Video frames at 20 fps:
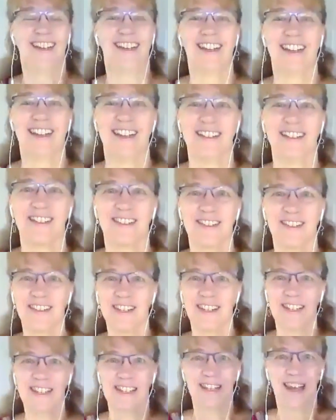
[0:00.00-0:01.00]
And
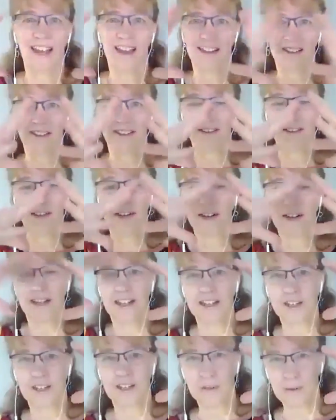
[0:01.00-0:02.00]
then I
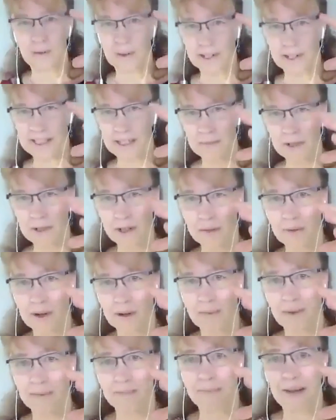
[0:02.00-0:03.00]
can do a similar
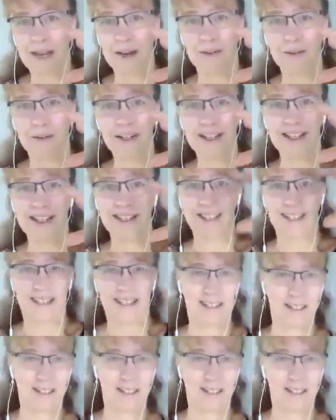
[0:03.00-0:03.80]
one with parents.